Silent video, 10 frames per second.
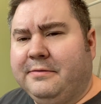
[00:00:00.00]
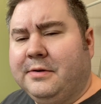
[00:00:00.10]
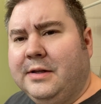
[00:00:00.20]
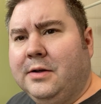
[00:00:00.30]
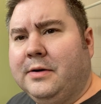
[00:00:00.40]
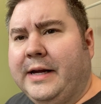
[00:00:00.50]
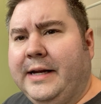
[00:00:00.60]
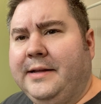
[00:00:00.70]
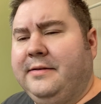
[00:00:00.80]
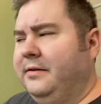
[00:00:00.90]

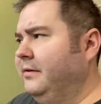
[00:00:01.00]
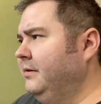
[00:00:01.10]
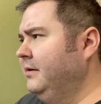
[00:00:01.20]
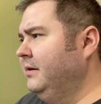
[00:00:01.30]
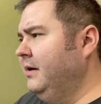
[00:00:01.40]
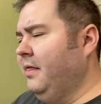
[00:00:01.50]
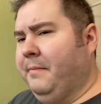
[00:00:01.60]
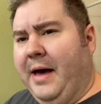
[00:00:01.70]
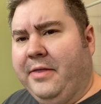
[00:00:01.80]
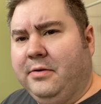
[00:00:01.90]
relocated to the
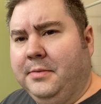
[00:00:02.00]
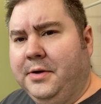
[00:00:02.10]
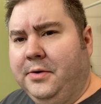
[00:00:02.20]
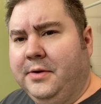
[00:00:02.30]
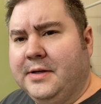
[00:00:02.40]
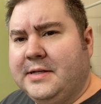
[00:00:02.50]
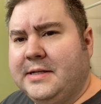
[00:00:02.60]
bathroom to do this.